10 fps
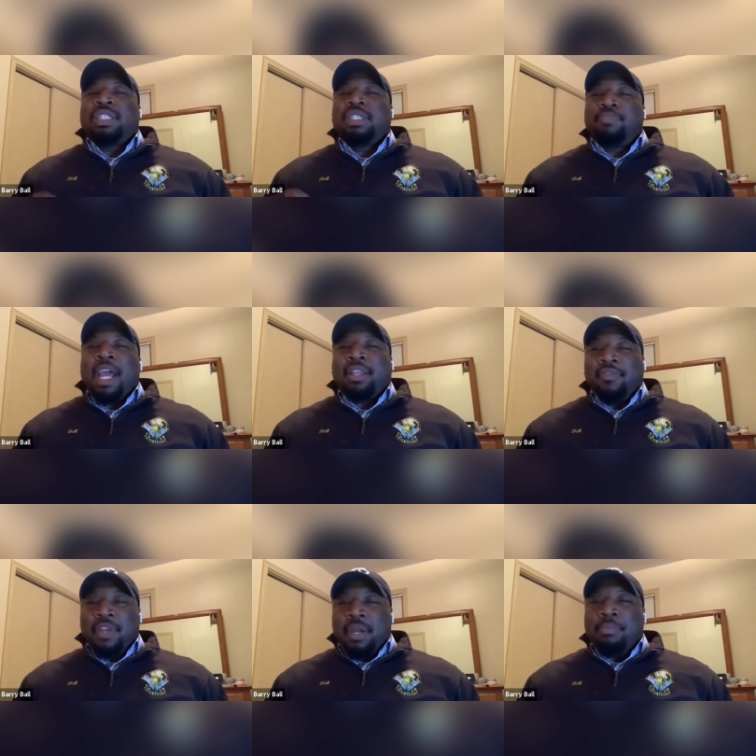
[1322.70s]
expect
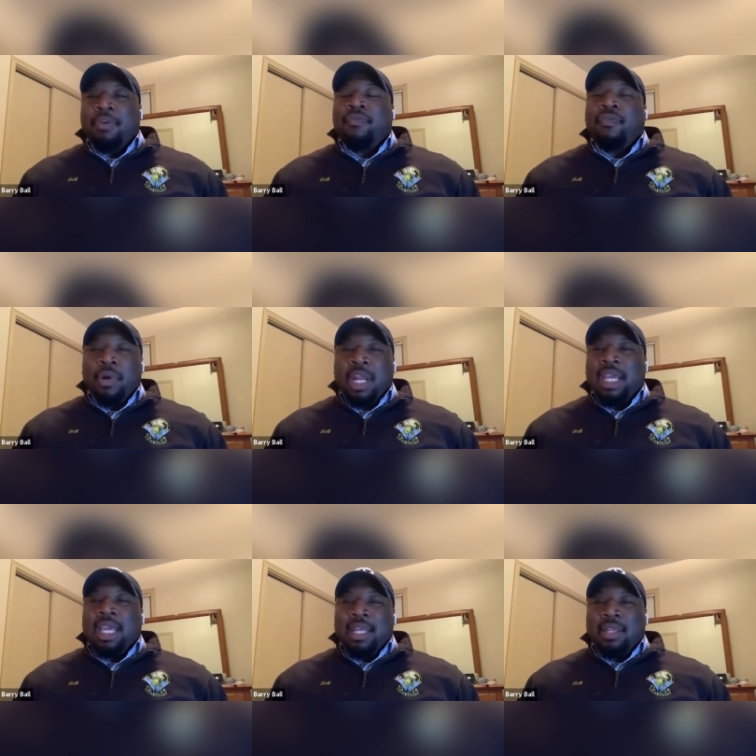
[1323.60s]
of them before
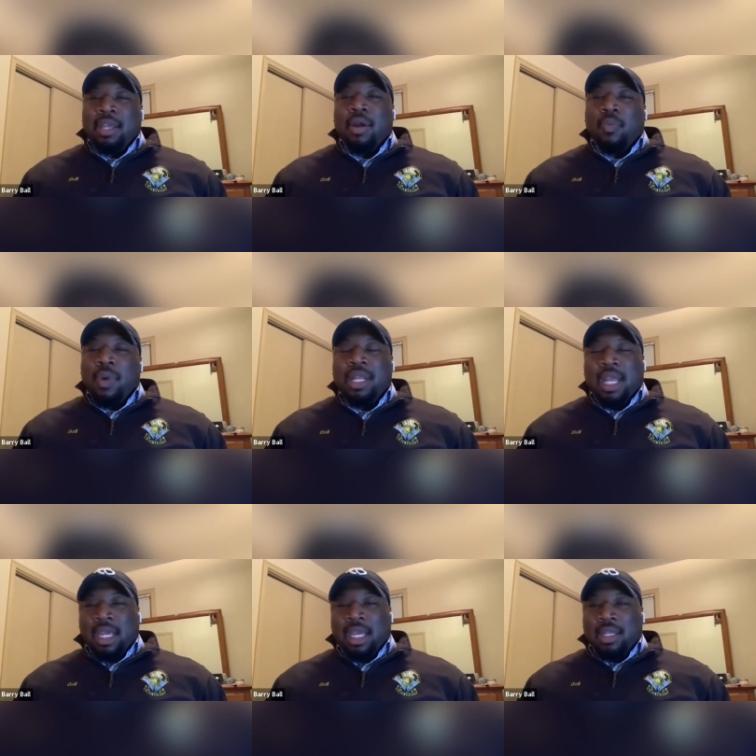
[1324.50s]
they get there and
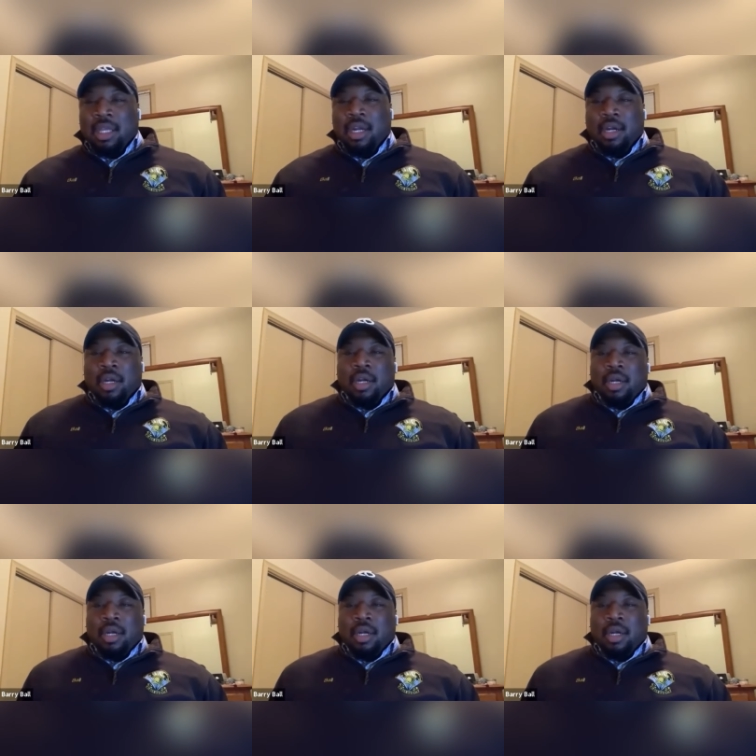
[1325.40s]
when they get there?